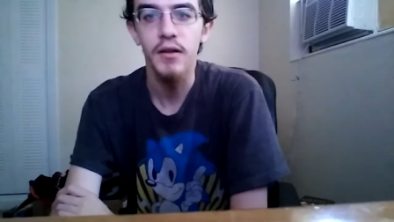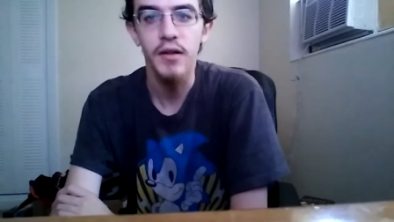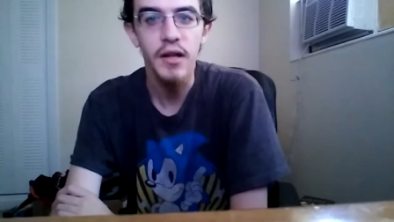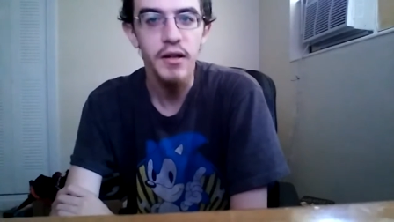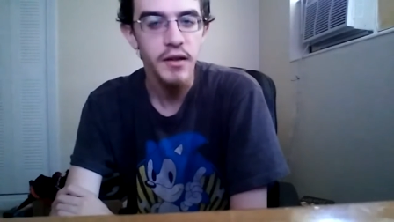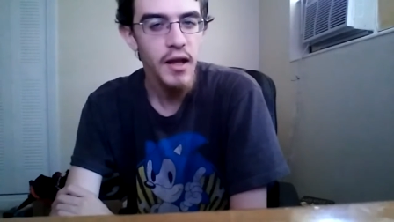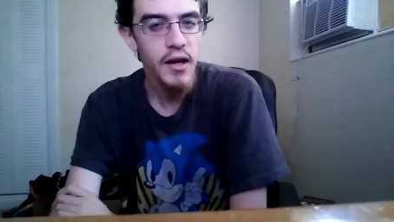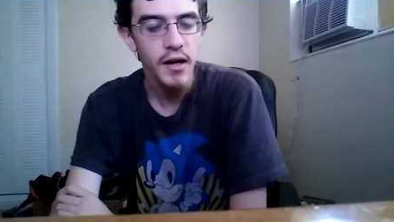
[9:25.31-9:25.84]

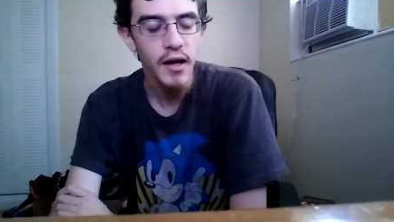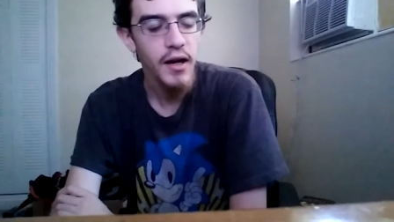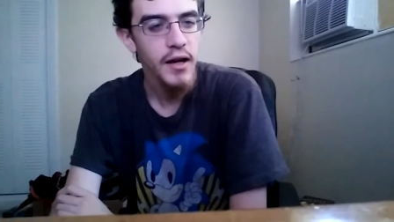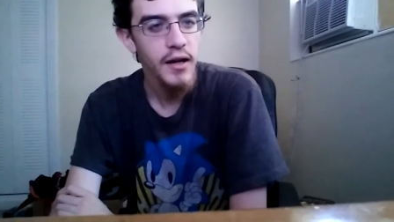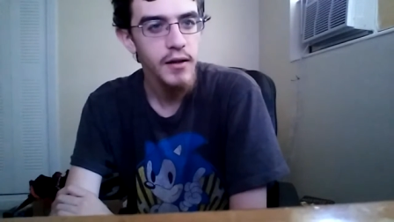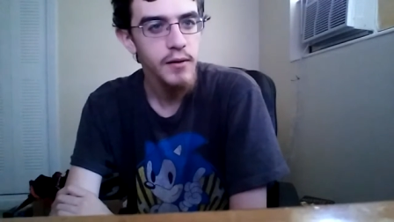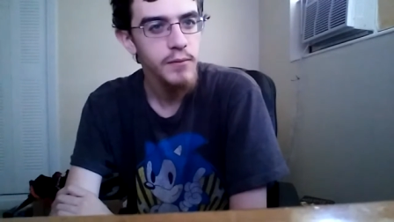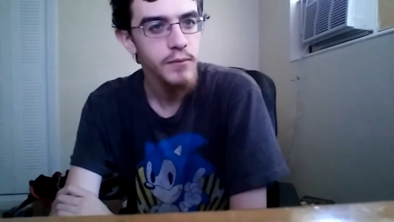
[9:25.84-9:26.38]
that
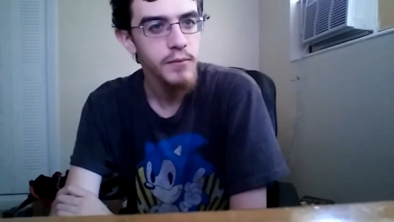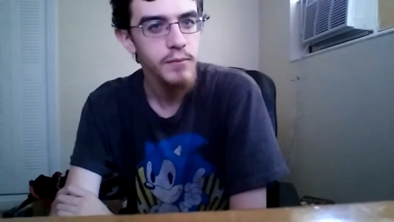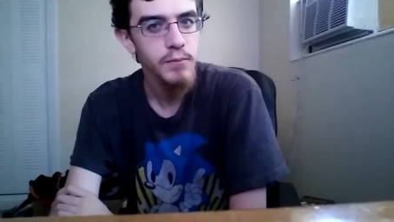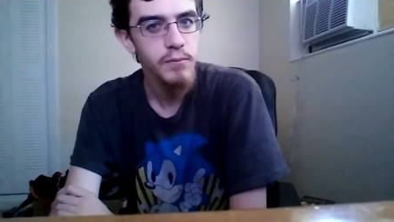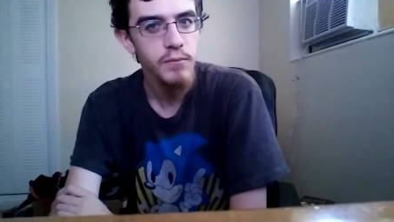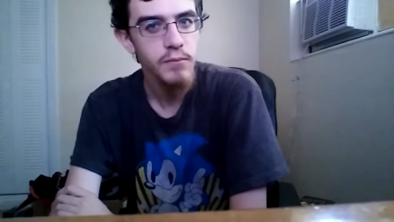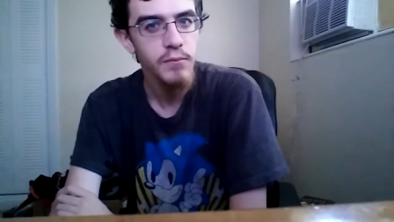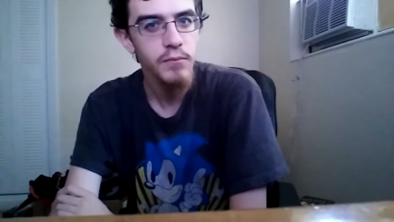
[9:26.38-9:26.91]
high
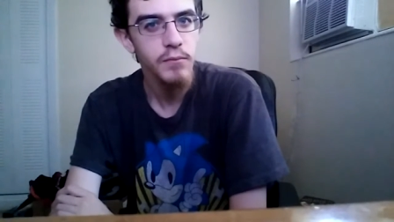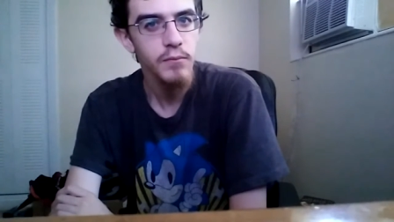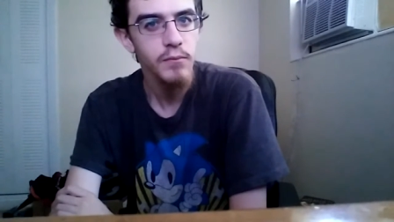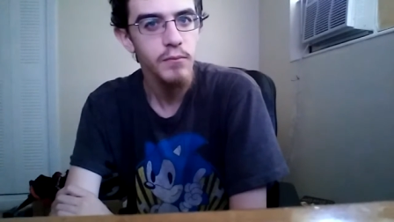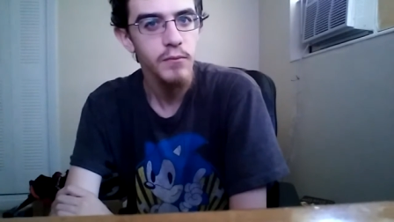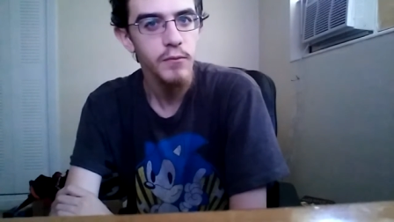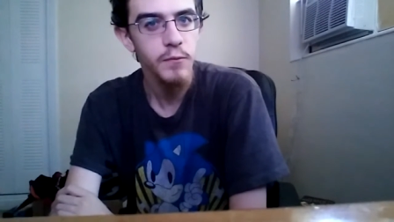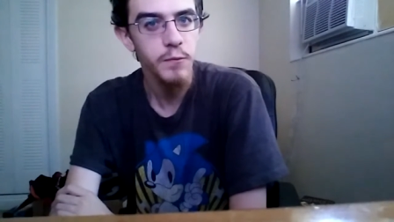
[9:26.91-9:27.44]

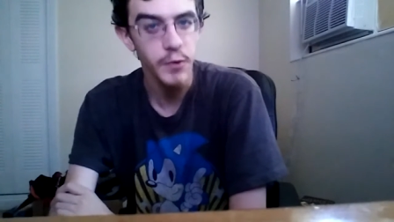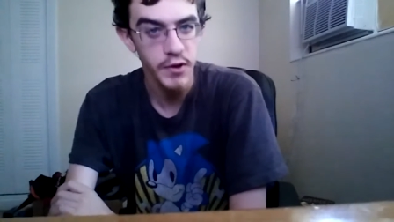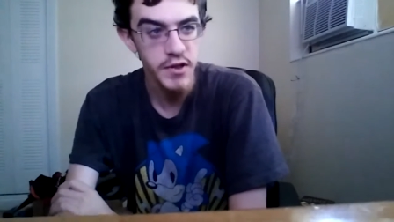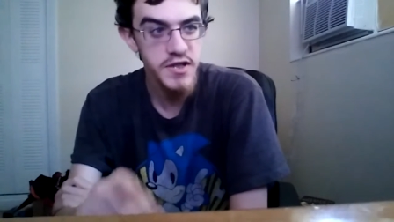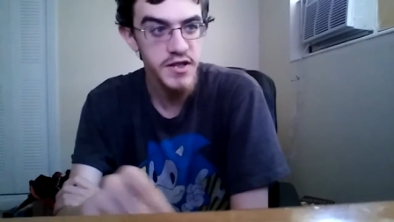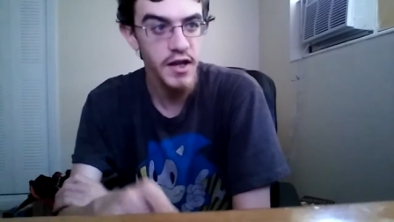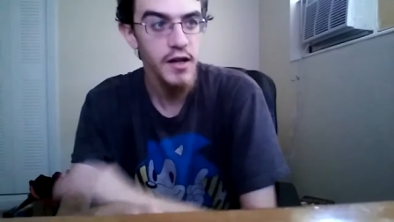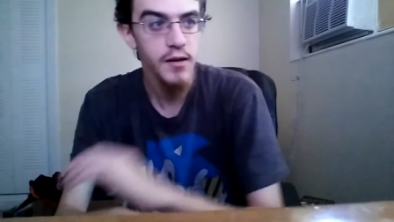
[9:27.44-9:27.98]
for
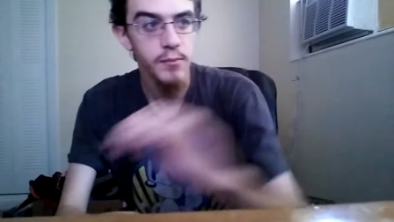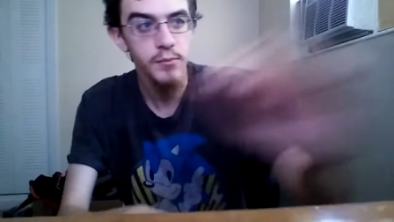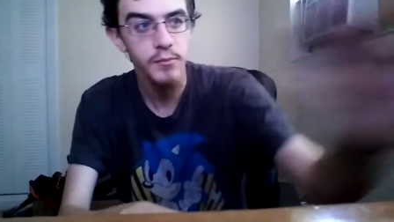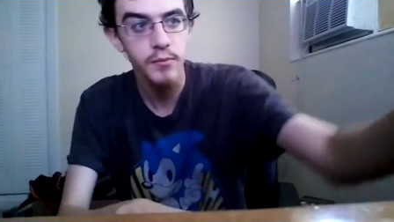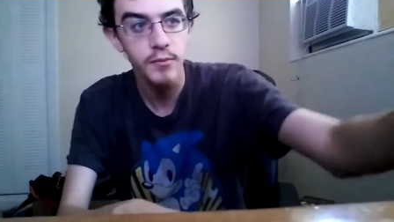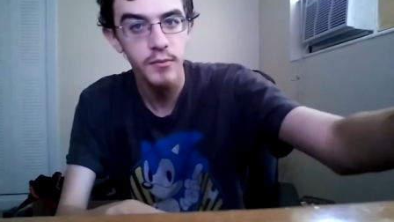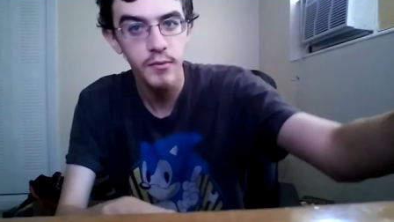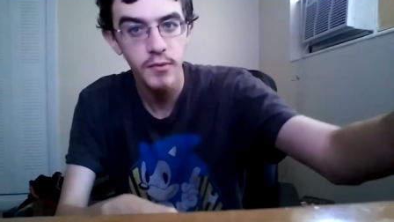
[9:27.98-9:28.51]
this game.
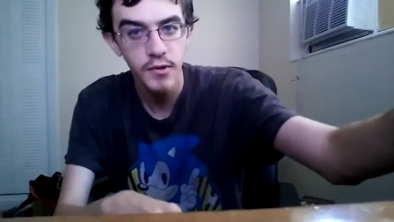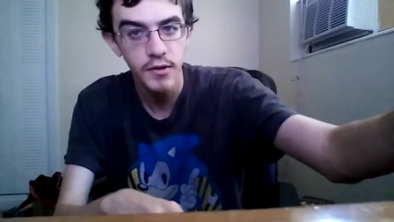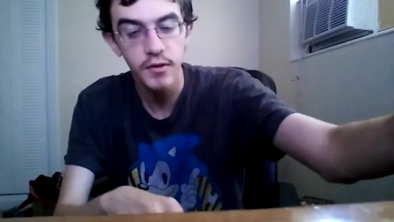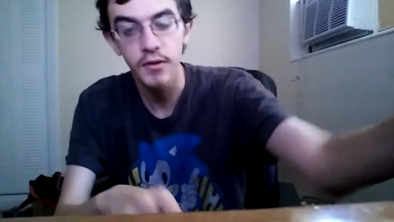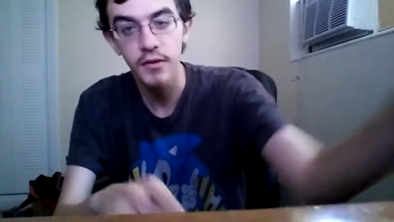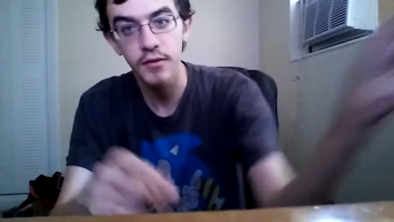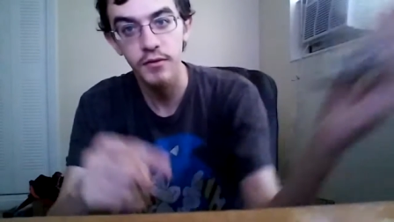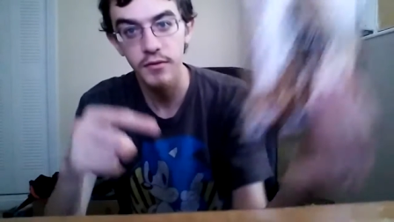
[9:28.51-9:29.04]

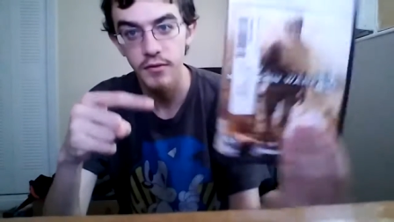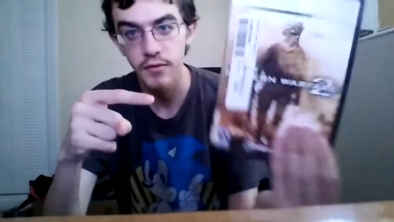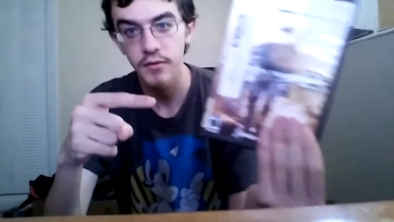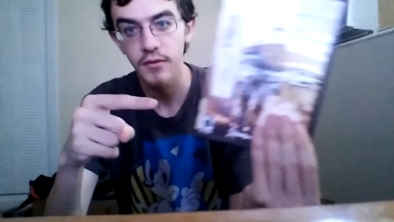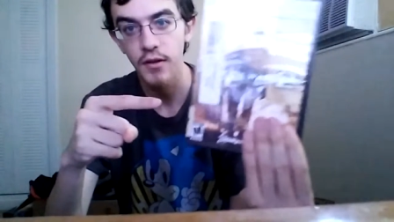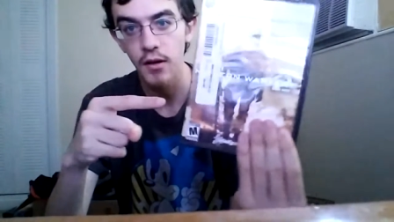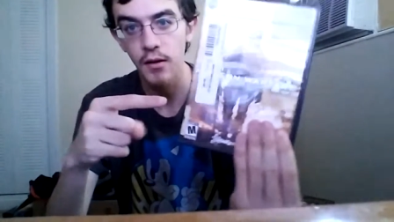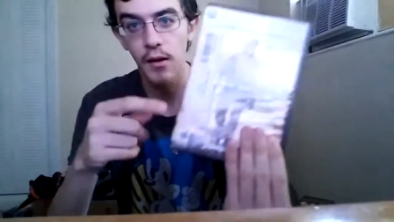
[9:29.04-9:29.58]

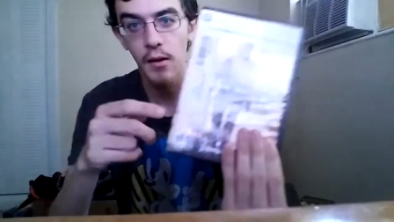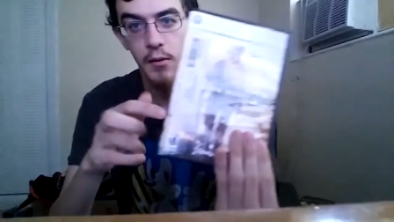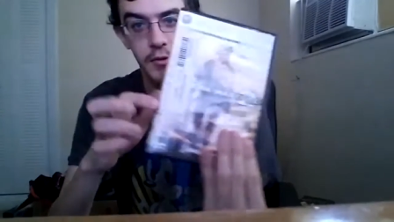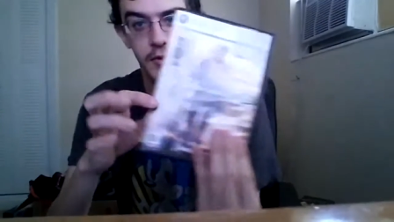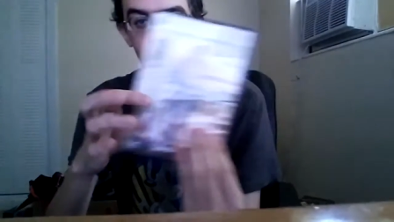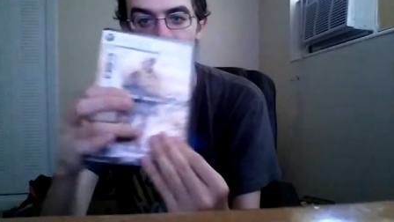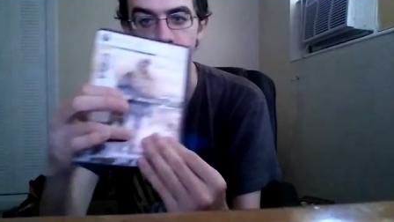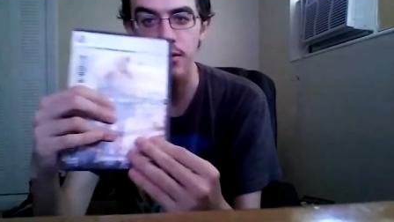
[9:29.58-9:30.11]
I
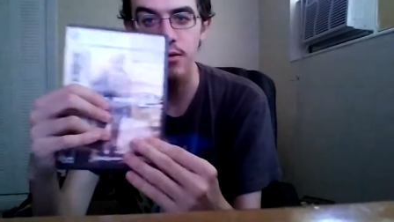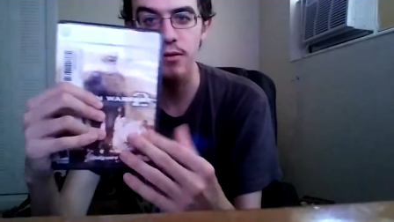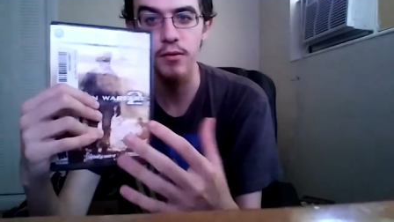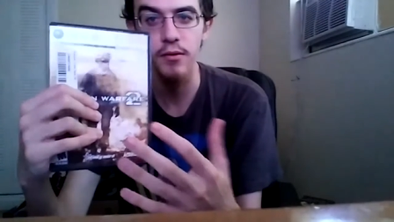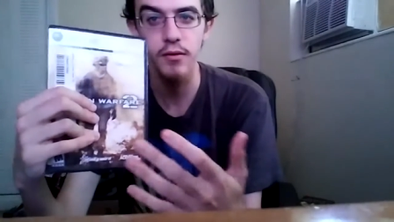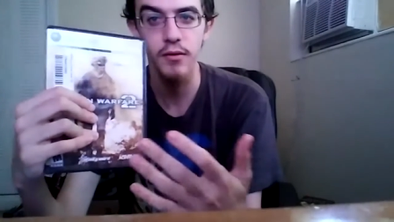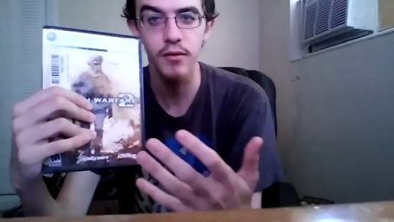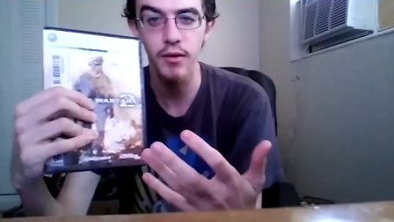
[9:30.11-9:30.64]

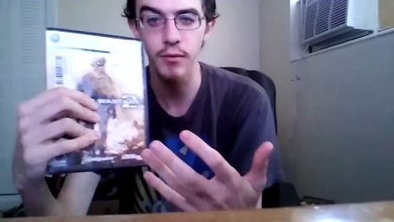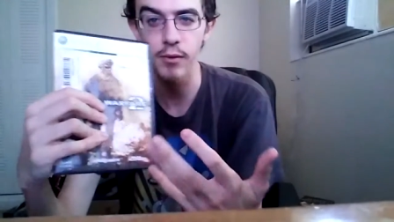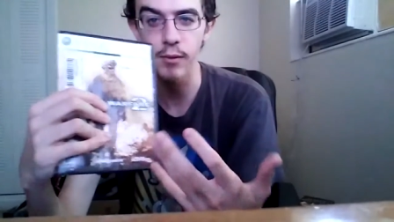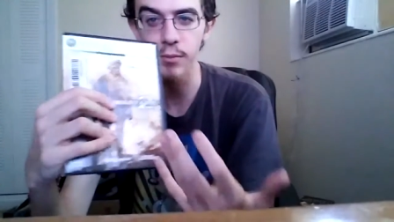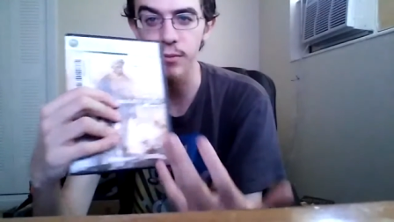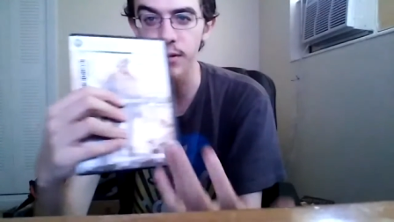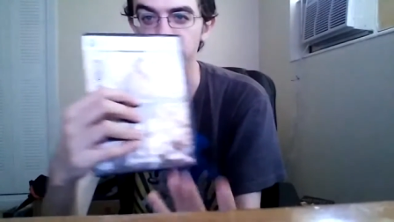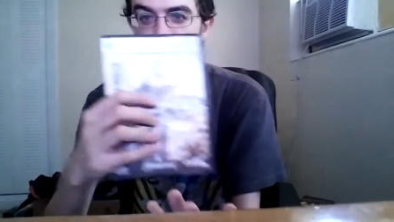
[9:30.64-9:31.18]
mean, did we
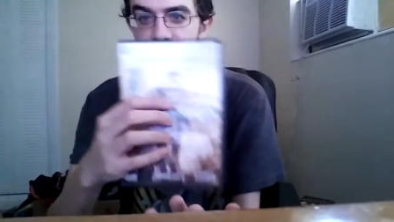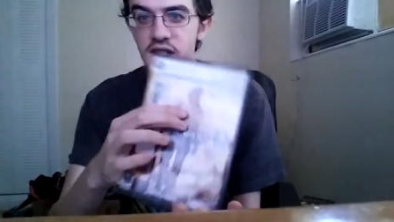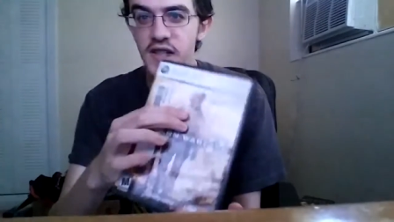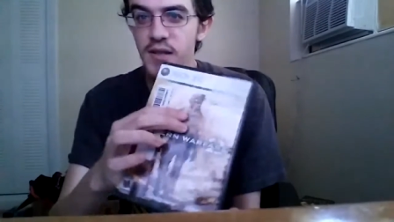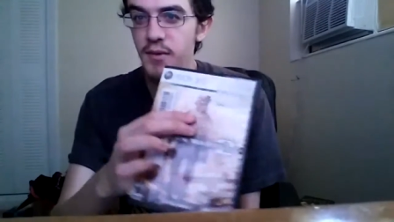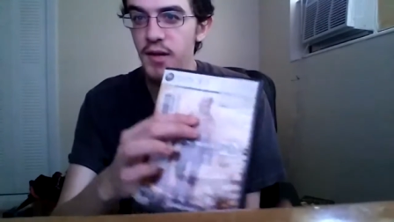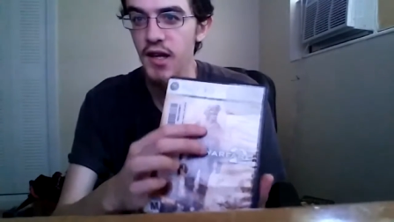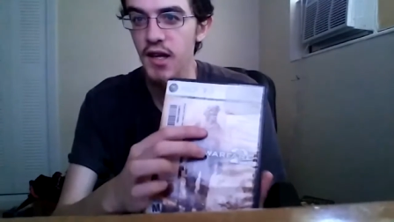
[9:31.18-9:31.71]
play the
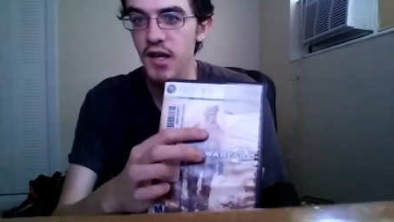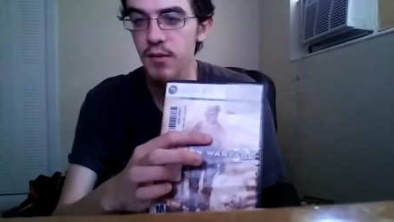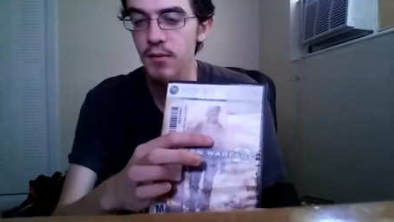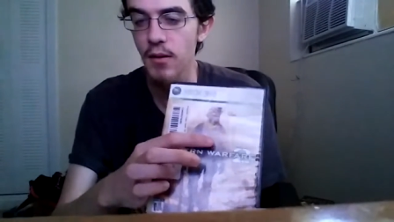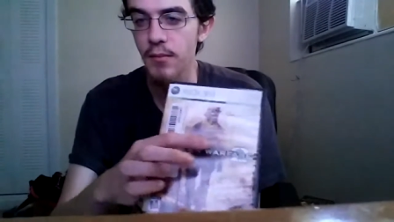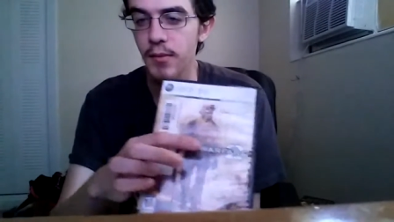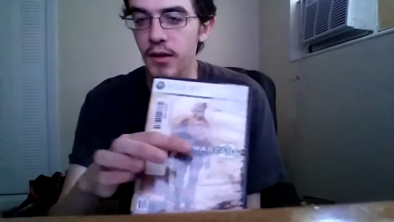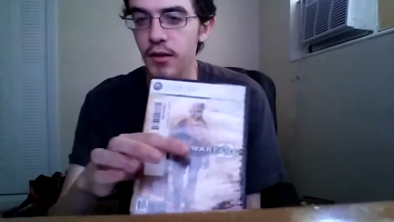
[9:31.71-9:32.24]
same game?
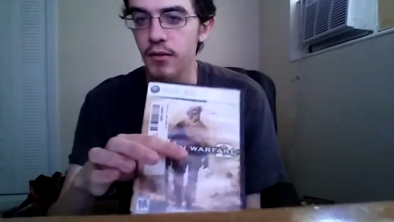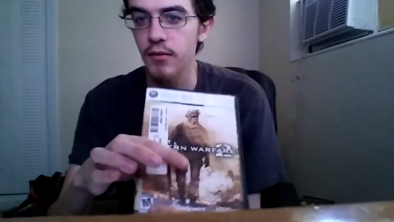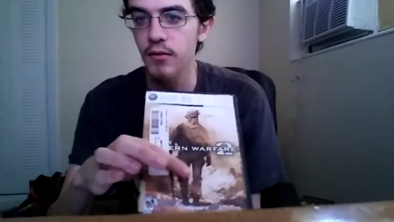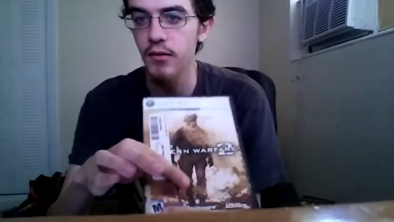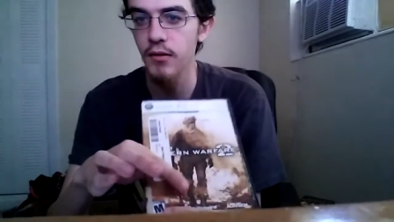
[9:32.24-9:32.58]
I mean,